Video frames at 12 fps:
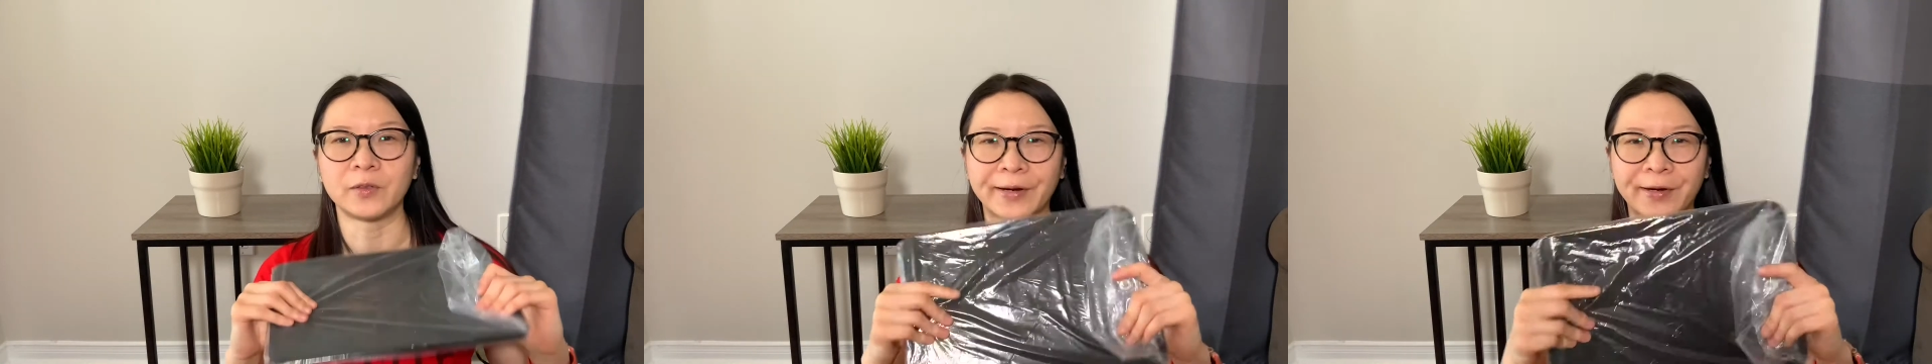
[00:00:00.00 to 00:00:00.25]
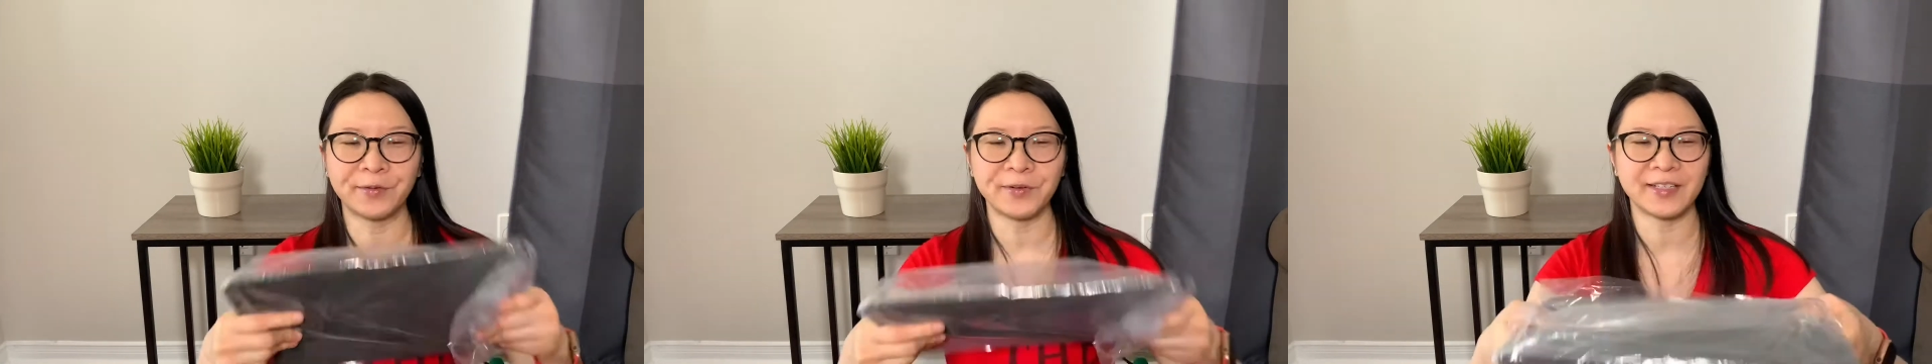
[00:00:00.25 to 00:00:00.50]

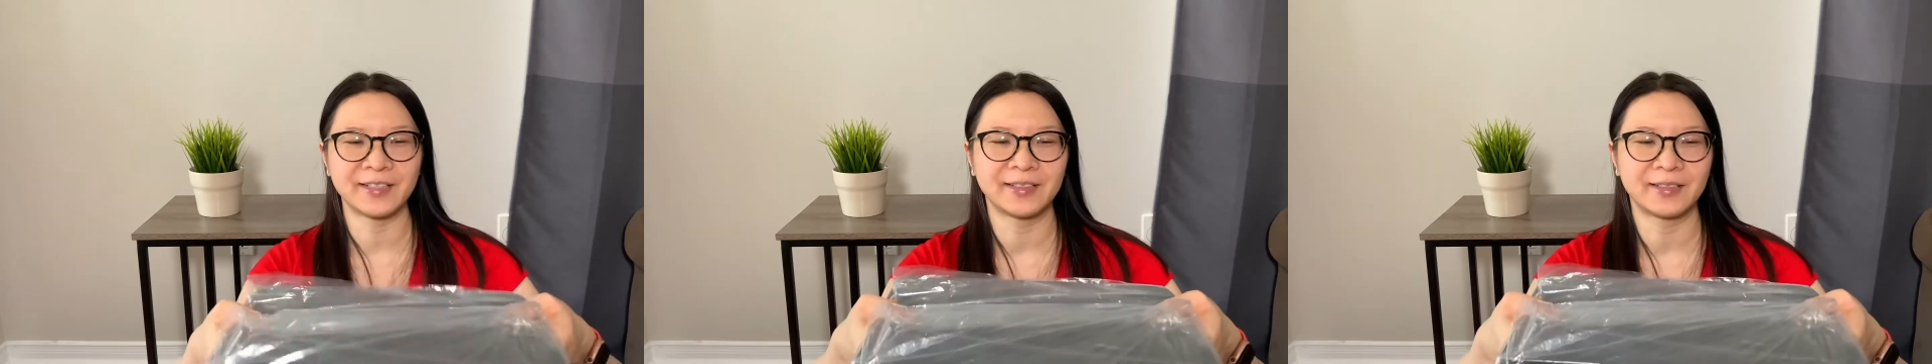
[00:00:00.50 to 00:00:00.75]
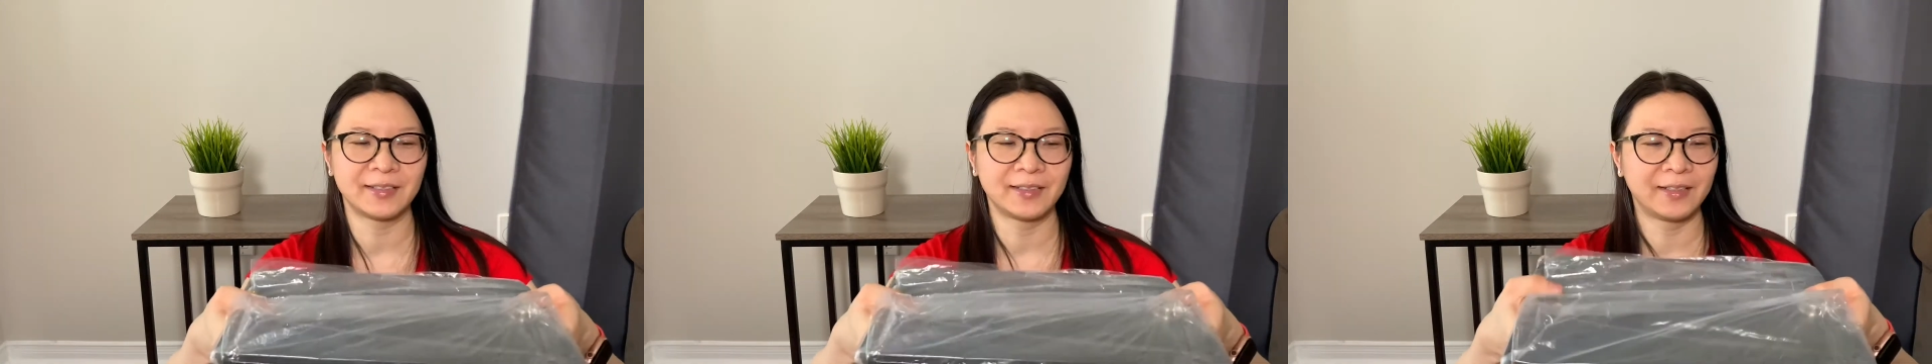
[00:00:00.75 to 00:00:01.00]
around.
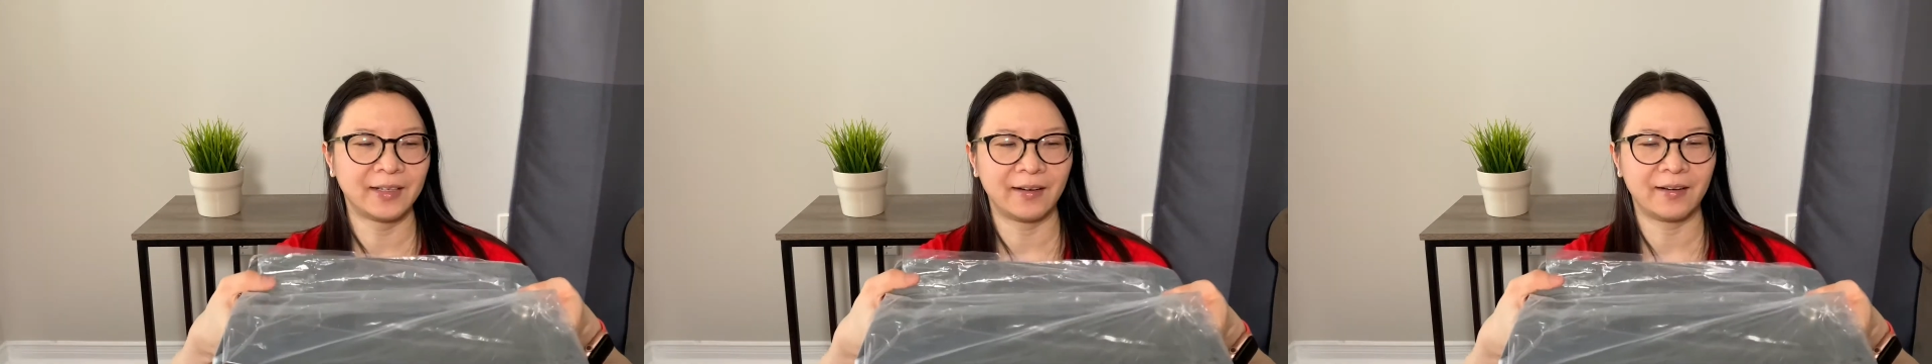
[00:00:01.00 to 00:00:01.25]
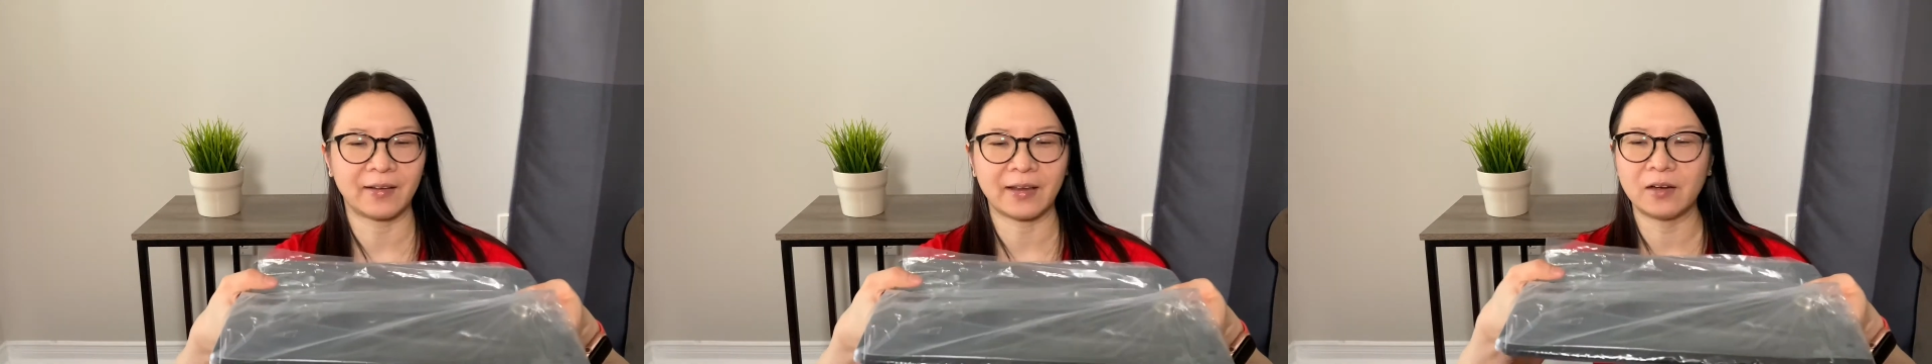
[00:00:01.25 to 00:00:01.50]

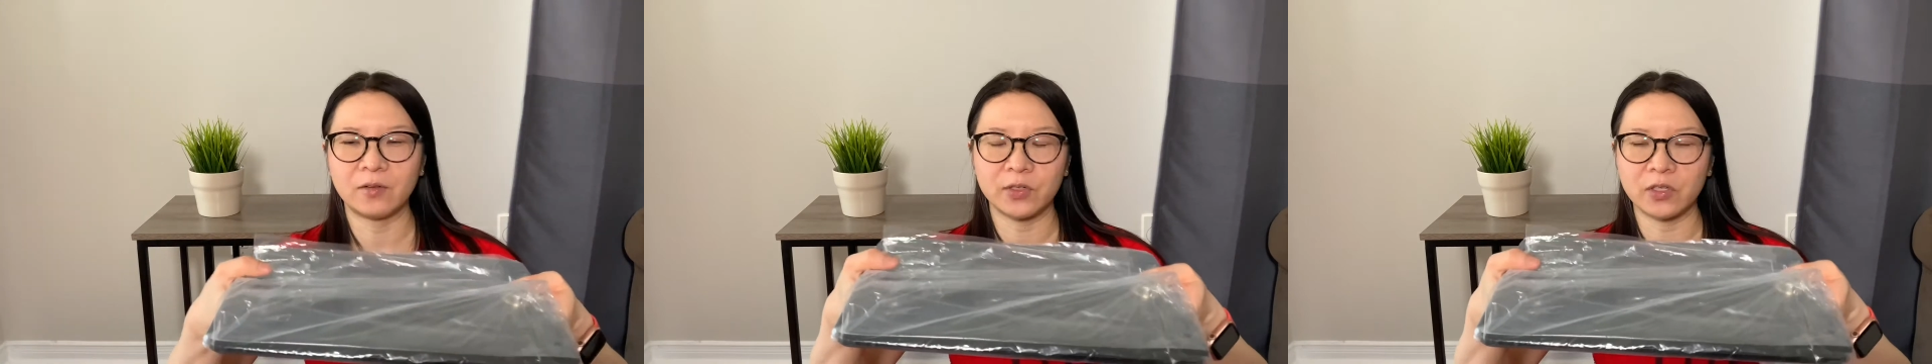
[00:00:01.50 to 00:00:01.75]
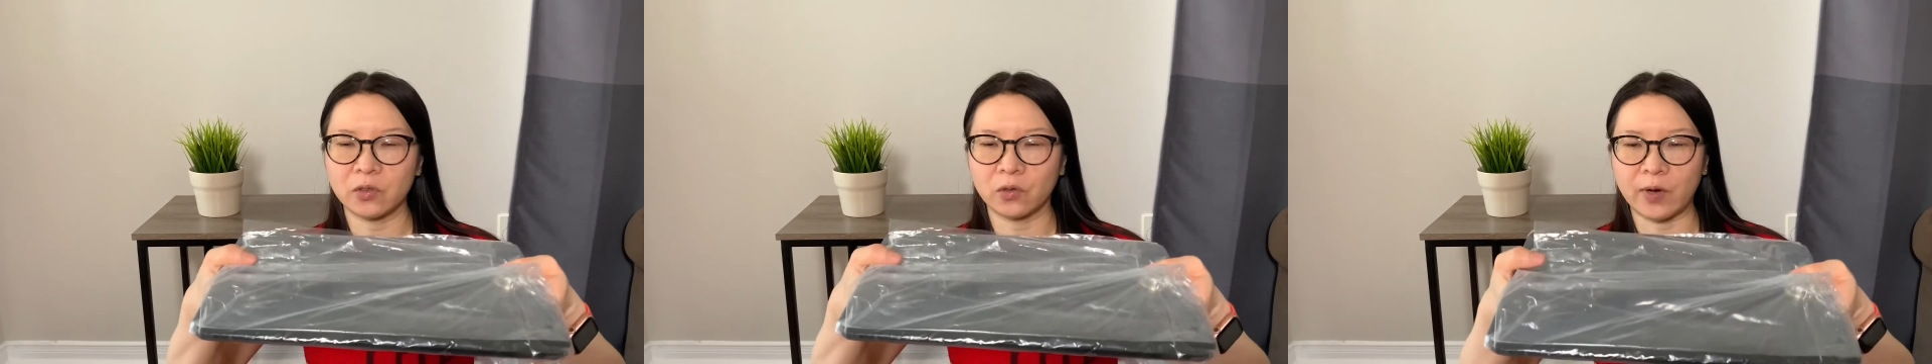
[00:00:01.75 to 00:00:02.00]
Okay,
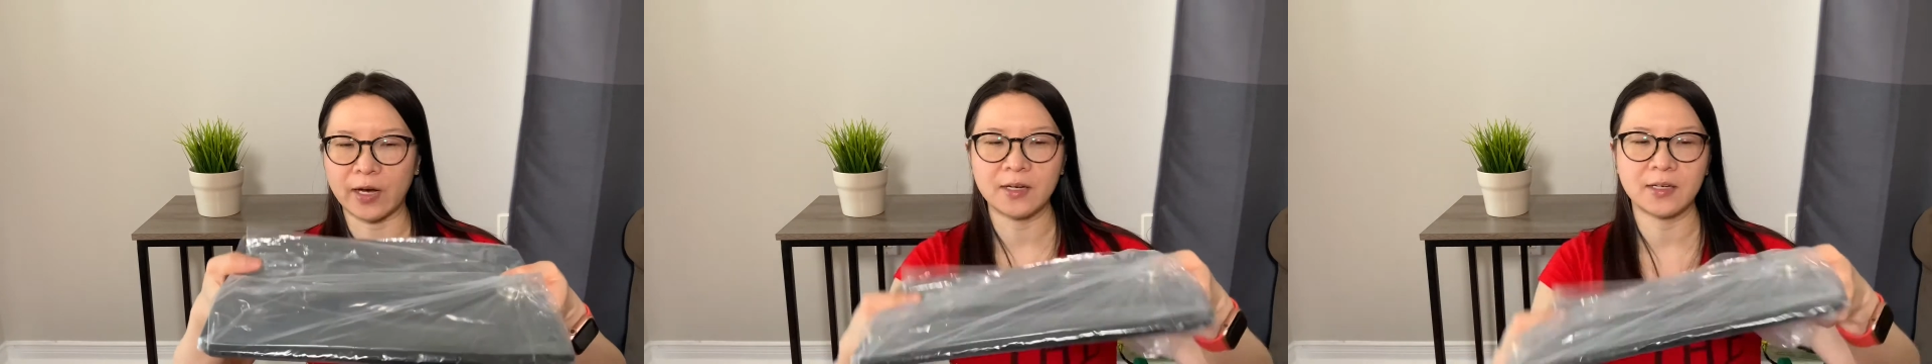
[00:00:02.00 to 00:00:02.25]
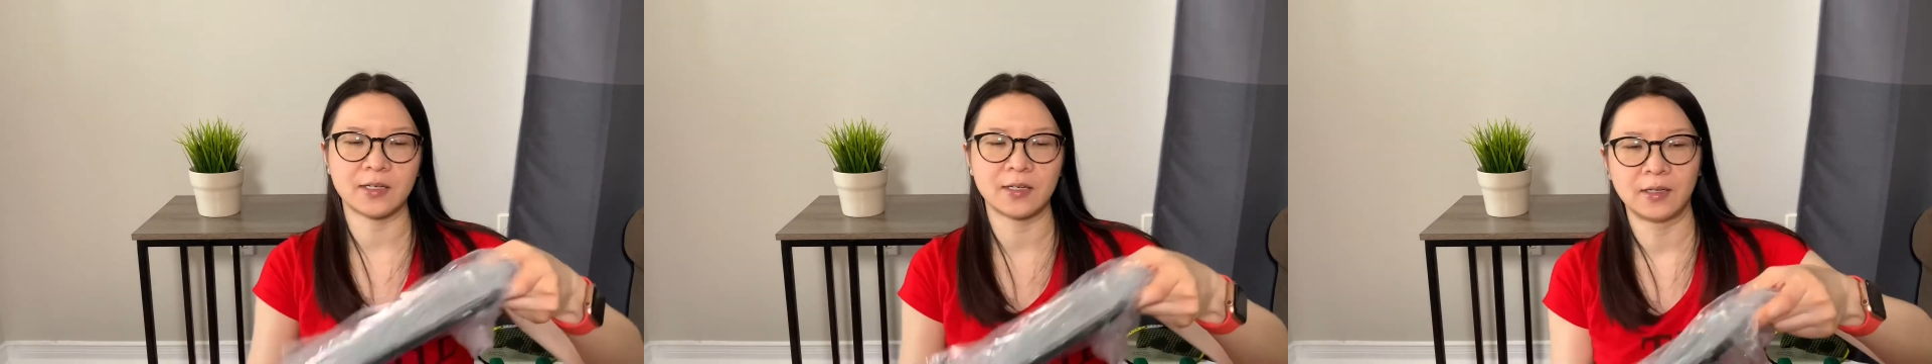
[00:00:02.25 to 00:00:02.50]
which is great.